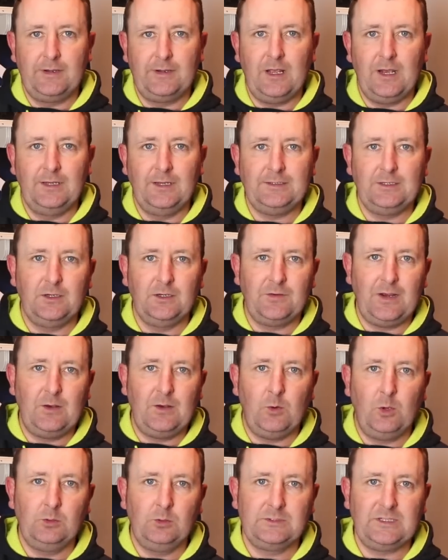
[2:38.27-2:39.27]
of an idea of
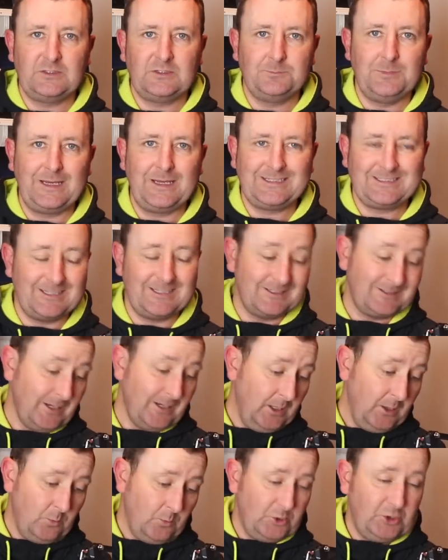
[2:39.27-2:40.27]
how old this mix is,
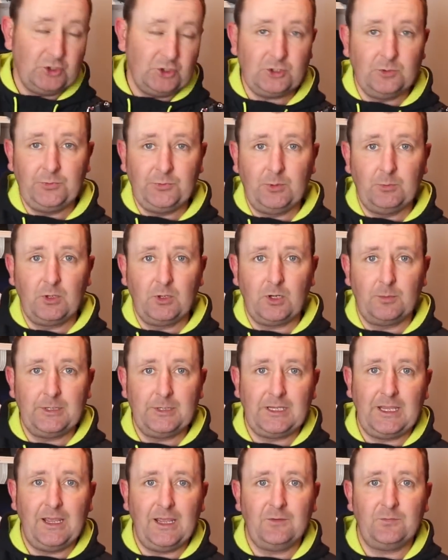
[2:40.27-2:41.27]
which is something we've got to
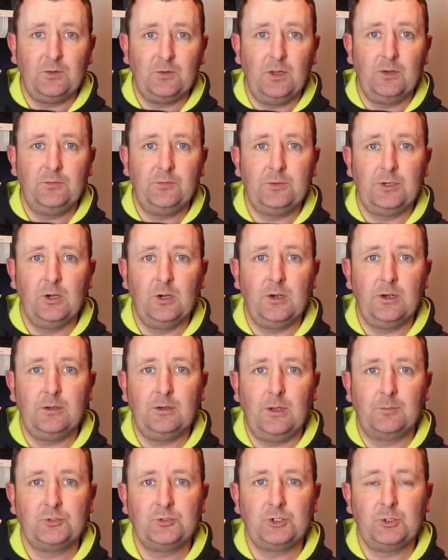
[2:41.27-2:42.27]
be careful of. You know,
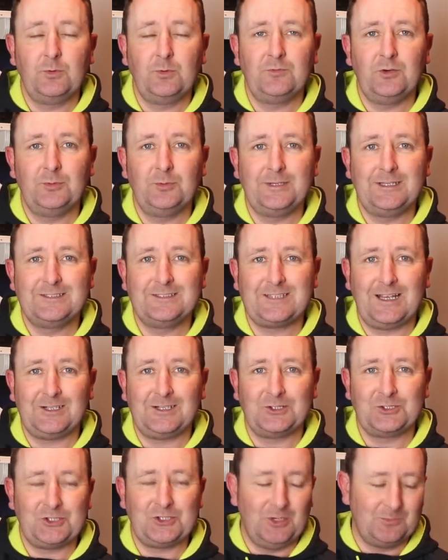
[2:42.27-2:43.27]
I'm sure we've all been in
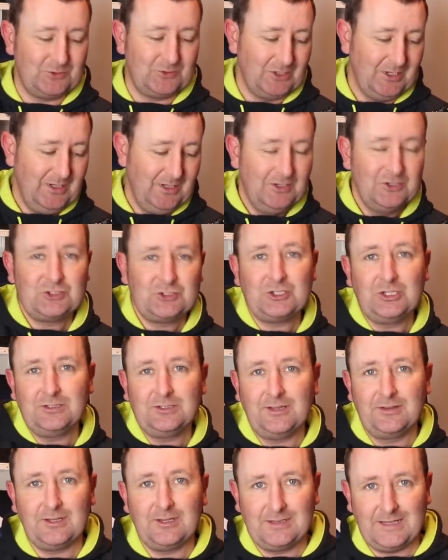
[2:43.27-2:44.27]
tackle shops,
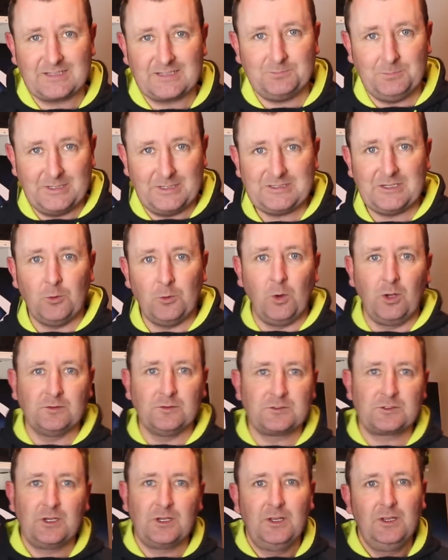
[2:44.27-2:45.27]
certainly the less busy
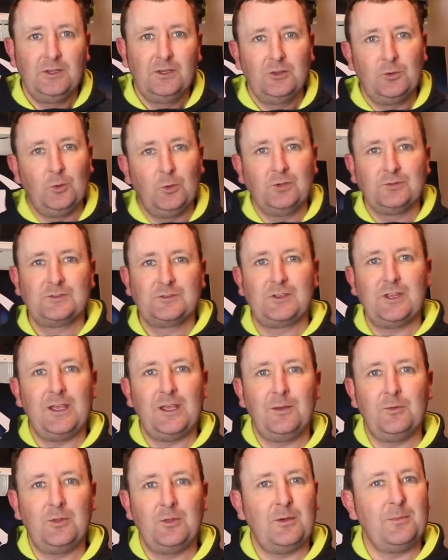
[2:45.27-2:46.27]
ones, the ones
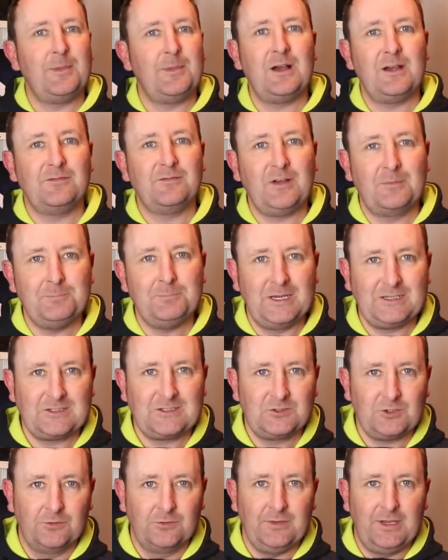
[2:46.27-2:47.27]
there that might have had
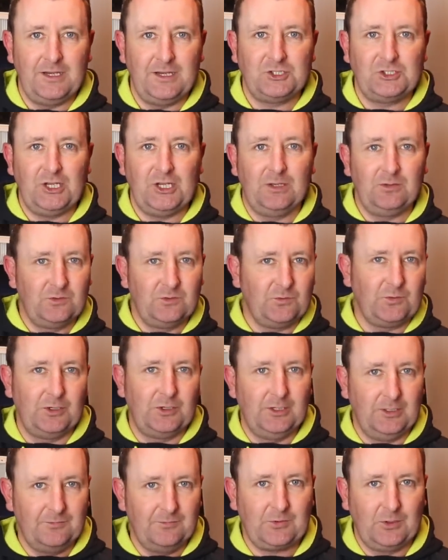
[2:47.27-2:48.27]
mixers on their shelves
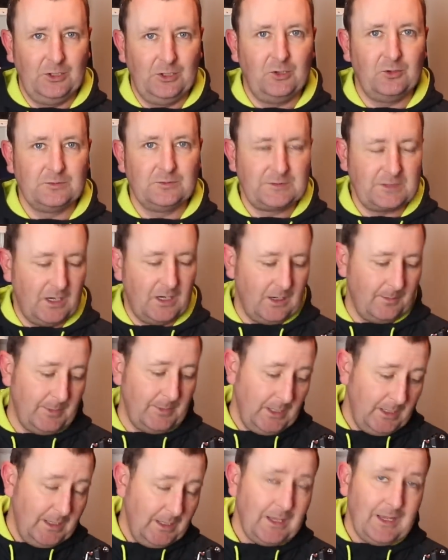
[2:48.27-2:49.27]
for a long time.
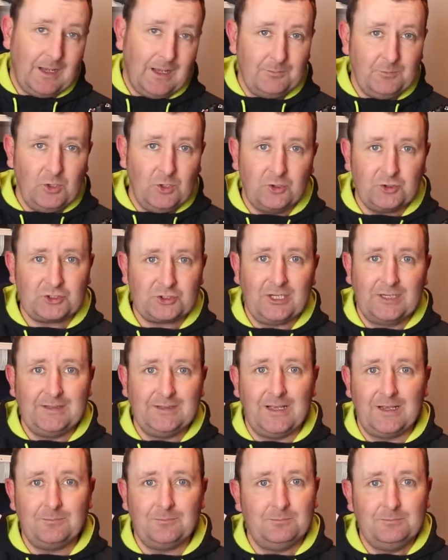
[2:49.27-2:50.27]
I'm not saying
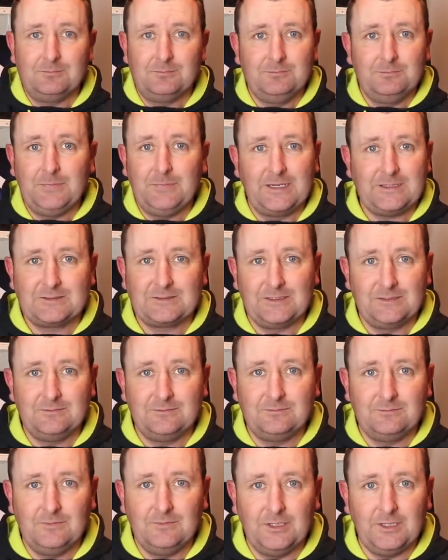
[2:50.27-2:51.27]
that makes
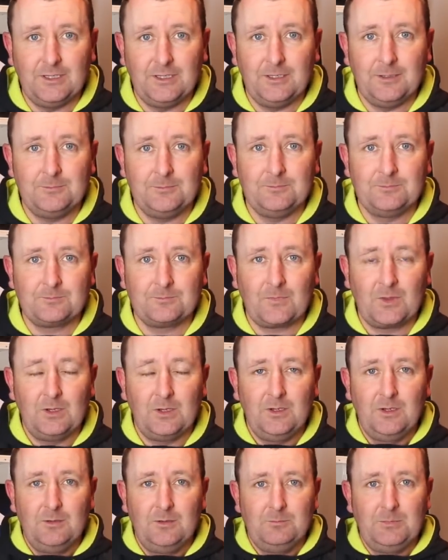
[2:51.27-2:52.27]

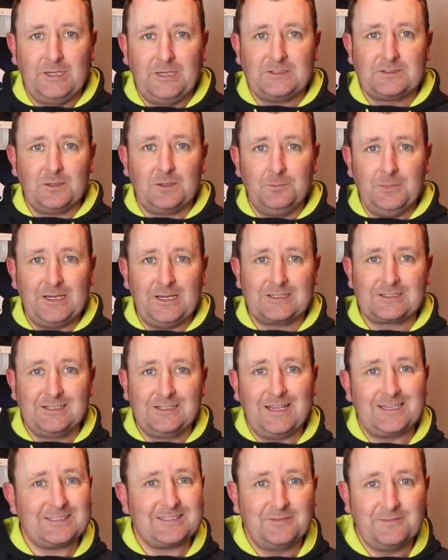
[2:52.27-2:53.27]
the mix
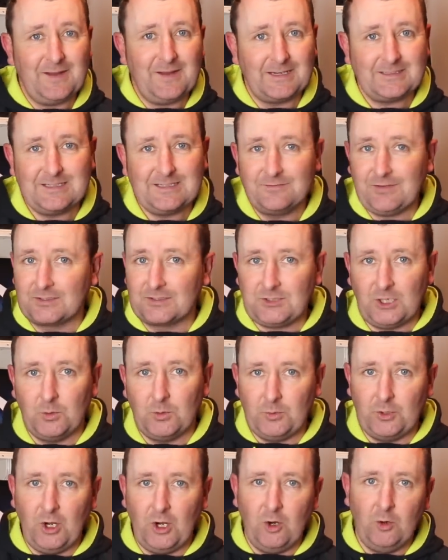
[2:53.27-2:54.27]
less effective, I
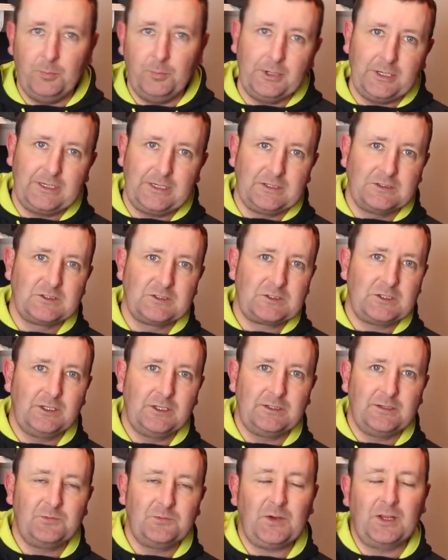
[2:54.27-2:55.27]
don't know, but it can
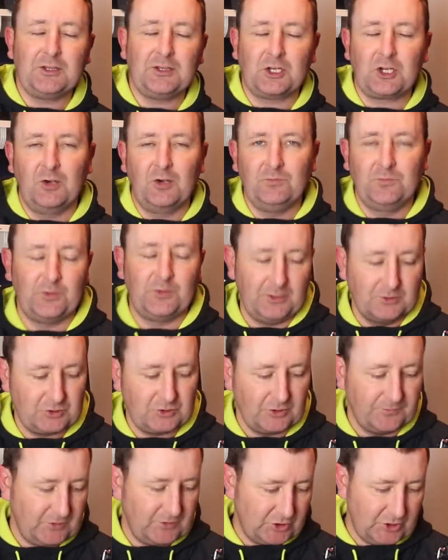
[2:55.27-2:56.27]
certainly affect the
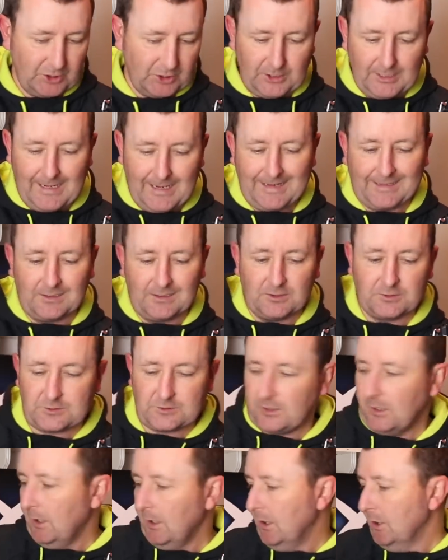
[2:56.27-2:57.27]
confidence of certain
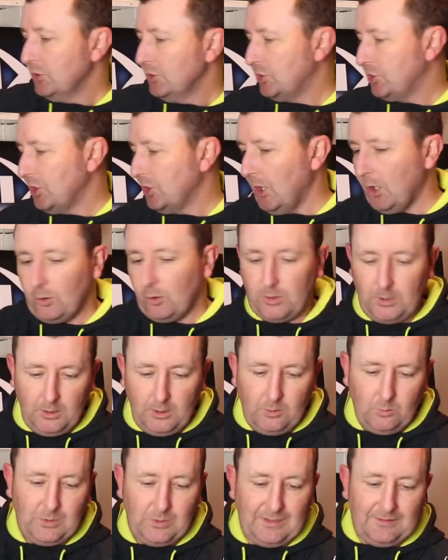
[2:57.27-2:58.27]
anglers. So
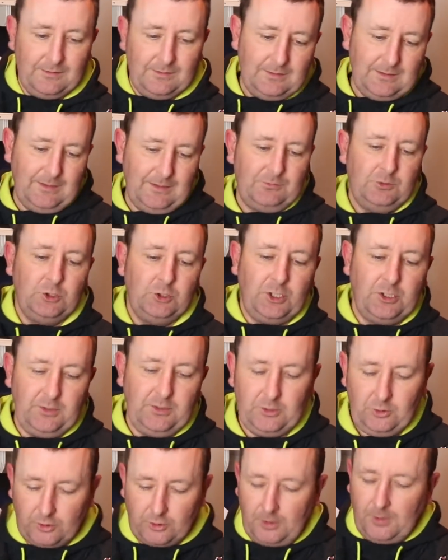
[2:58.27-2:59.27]
well, have a look at
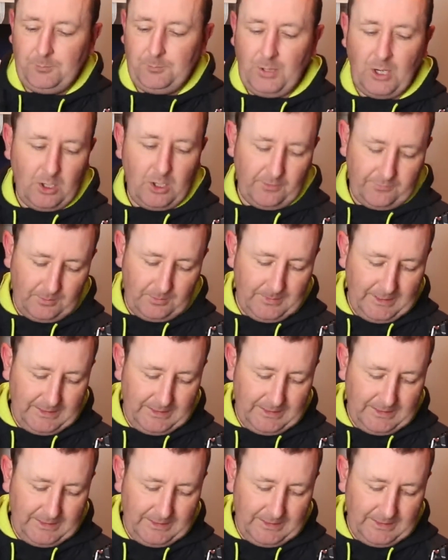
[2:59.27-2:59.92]
the other part of the